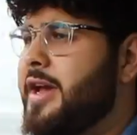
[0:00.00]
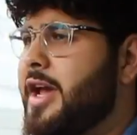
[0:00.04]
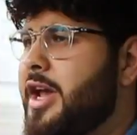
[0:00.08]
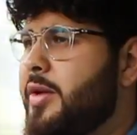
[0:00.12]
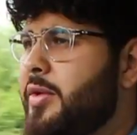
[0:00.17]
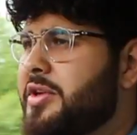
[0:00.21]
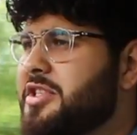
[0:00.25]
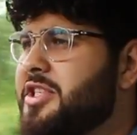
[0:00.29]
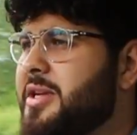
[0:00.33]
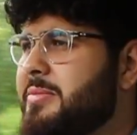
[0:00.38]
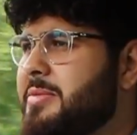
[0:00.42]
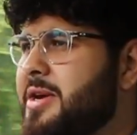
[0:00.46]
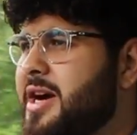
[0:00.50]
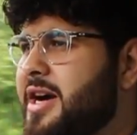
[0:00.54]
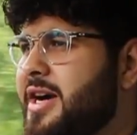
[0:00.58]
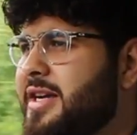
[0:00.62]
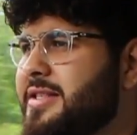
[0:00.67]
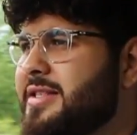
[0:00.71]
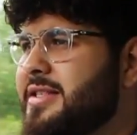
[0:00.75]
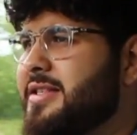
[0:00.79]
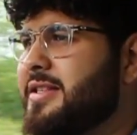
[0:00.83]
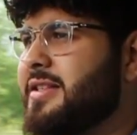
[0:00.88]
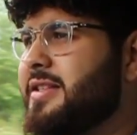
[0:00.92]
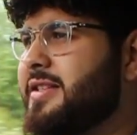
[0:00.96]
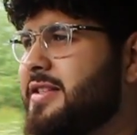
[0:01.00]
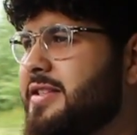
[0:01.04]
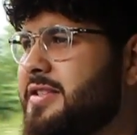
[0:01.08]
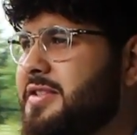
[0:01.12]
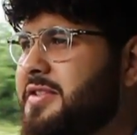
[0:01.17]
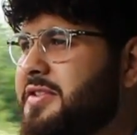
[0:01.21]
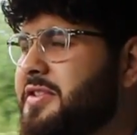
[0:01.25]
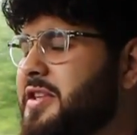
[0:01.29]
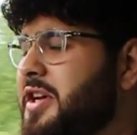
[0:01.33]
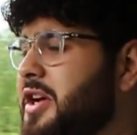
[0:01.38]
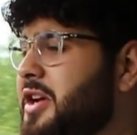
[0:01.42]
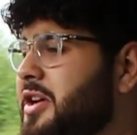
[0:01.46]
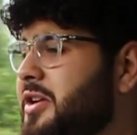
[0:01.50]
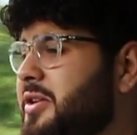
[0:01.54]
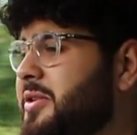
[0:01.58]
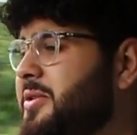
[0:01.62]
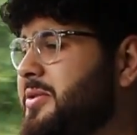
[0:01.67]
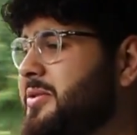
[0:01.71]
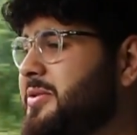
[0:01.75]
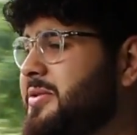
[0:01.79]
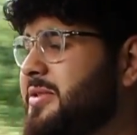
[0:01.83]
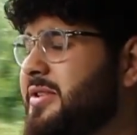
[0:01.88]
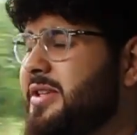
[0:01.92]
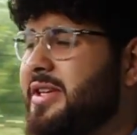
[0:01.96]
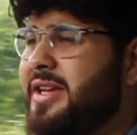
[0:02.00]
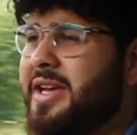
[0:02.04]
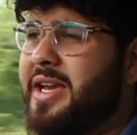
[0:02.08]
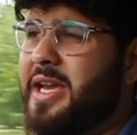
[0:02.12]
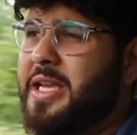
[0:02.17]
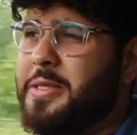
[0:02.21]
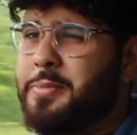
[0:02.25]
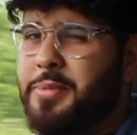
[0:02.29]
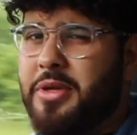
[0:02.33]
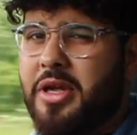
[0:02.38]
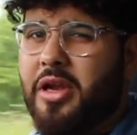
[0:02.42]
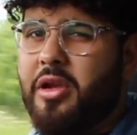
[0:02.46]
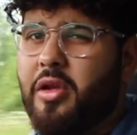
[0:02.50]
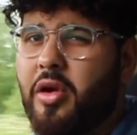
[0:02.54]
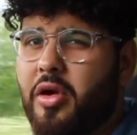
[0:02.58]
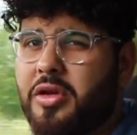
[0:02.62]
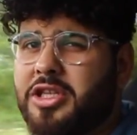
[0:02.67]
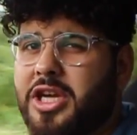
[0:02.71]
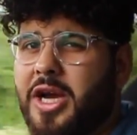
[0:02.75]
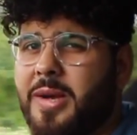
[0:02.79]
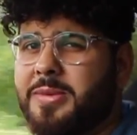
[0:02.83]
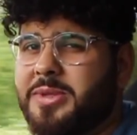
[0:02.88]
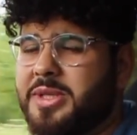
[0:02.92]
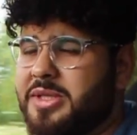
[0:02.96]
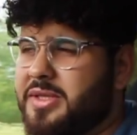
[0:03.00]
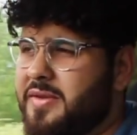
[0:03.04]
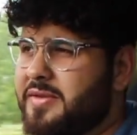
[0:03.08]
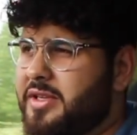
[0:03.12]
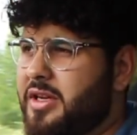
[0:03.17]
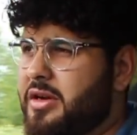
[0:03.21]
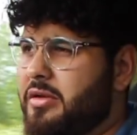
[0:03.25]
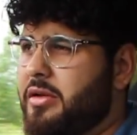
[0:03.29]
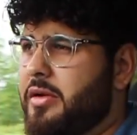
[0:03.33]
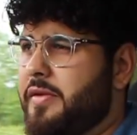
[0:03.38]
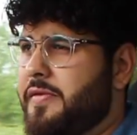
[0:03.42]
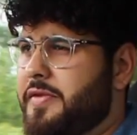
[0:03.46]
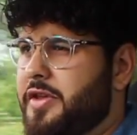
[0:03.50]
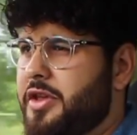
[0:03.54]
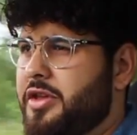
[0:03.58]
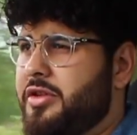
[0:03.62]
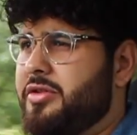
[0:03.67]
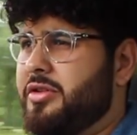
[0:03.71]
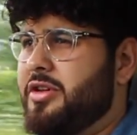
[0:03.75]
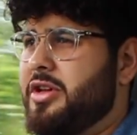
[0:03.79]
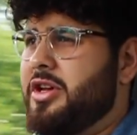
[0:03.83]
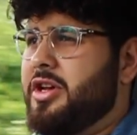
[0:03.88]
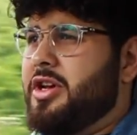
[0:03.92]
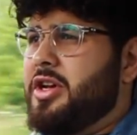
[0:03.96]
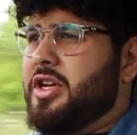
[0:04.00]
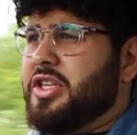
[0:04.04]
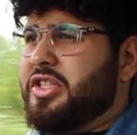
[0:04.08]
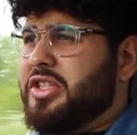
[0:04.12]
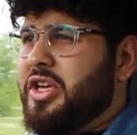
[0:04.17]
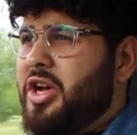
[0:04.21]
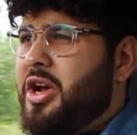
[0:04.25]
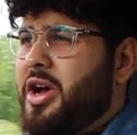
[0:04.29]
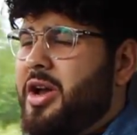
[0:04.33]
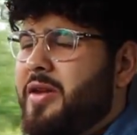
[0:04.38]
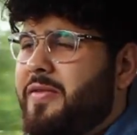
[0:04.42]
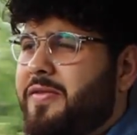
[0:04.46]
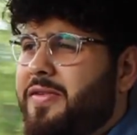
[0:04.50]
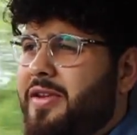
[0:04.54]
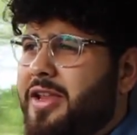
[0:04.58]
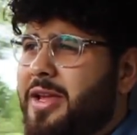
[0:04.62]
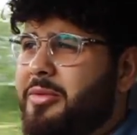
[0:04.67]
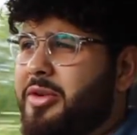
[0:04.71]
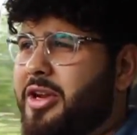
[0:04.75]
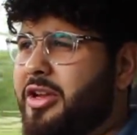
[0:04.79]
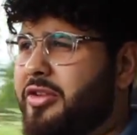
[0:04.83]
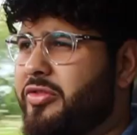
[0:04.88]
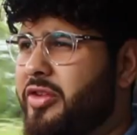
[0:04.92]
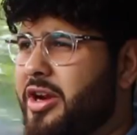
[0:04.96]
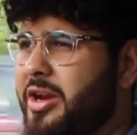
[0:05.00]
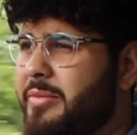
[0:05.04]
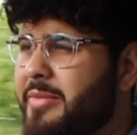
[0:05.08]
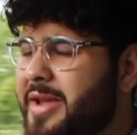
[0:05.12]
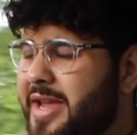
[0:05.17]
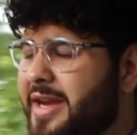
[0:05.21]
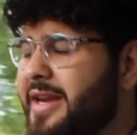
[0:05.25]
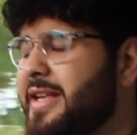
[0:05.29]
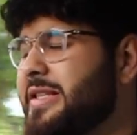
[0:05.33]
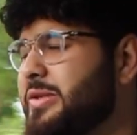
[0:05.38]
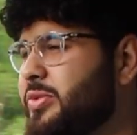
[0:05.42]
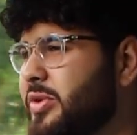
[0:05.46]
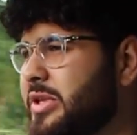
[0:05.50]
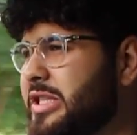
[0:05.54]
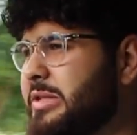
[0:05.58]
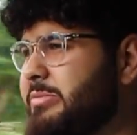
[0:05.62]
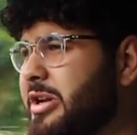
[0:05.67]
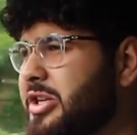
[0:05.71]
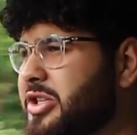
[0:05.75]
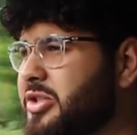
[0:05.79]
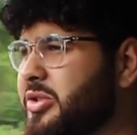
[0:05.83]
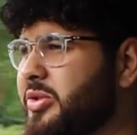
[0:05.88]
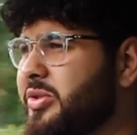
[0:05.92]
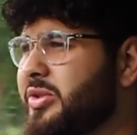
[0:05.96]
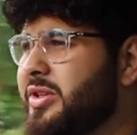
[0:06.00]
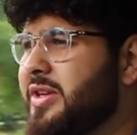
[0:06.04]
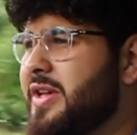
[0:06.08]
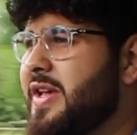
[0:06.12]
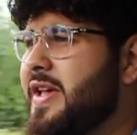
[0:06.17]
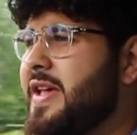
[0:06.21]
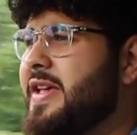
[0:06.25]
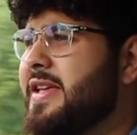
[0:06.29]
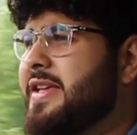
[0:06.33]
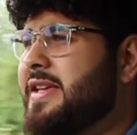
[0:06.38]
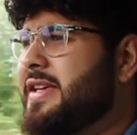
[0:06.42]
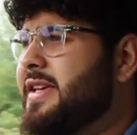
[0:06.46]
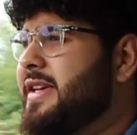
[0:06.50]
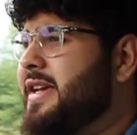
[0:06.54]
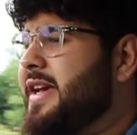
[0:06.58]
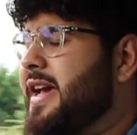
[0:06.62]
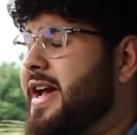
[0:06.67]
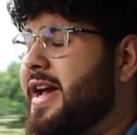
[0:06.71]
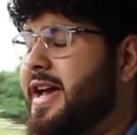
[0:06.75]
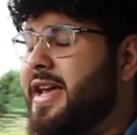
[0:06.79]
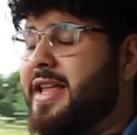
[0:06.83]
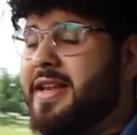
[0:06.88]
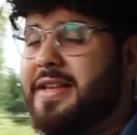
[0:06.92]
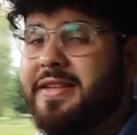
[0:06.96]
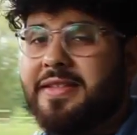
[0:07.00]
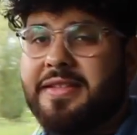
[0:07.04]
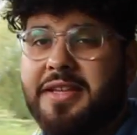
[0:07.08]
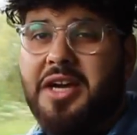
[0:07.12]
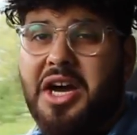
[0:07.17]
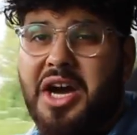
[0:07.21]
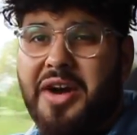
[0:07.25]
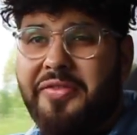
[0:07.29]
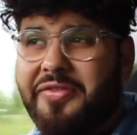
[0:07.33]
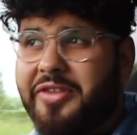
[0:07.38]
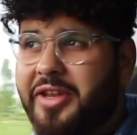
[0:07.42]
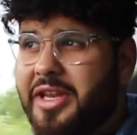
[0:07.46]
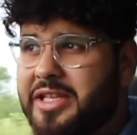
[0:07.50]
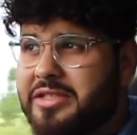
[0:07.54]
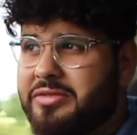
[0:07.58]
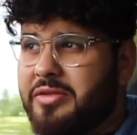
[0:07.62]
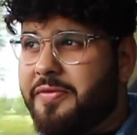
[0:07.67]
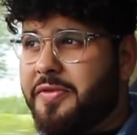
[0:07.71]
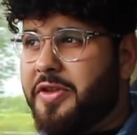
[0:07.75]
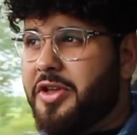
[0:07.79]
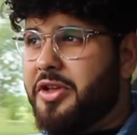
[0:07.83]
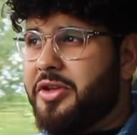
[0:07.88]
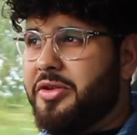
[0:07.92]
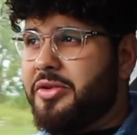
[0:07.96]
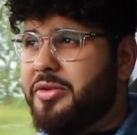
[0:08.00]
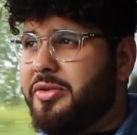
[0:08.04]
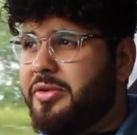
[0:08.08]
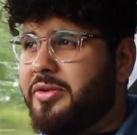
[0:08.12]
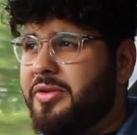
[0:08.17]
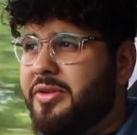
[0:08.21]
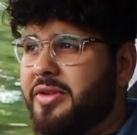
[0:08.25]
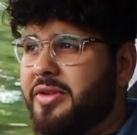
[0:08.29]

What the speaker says: Hey, what's up guys? So it's been a long time since I've done a review, so hopefully I'm going to try and make this one special. And after this review,